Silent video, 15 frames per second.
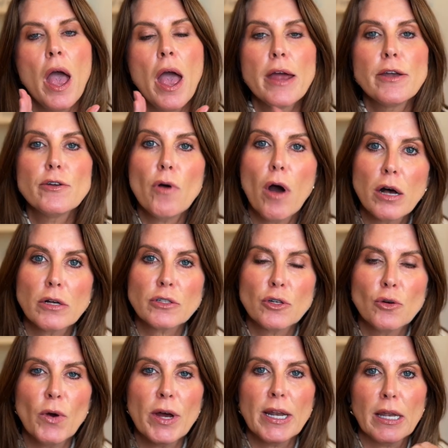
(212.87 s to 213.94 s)
And you also
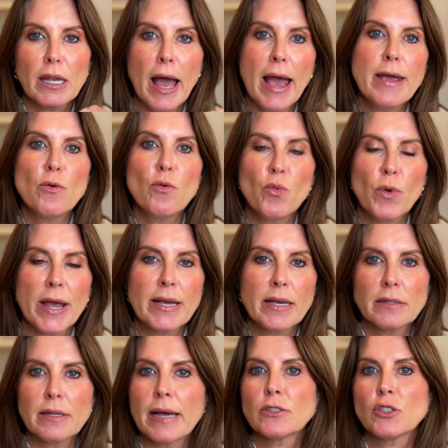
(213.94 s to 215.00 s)
want lightweight,
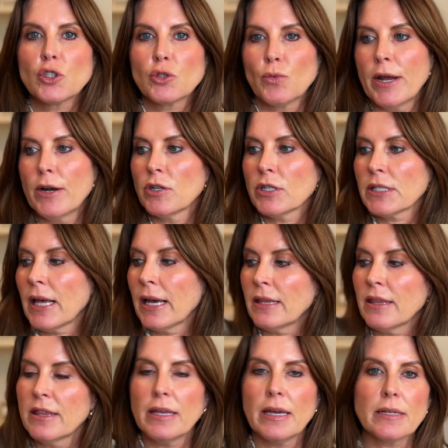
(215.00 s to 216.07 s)
like sweaters like
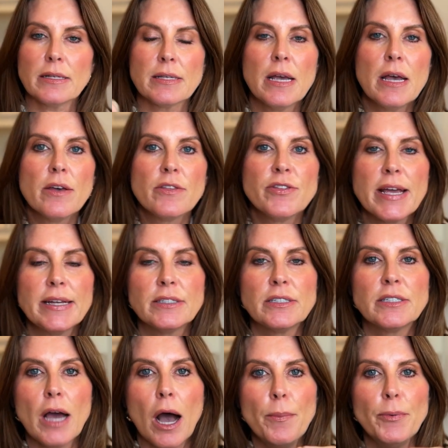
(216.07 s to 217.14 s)
this. They
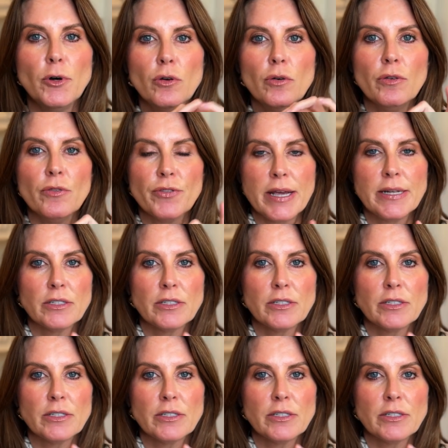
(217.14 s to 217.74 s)
double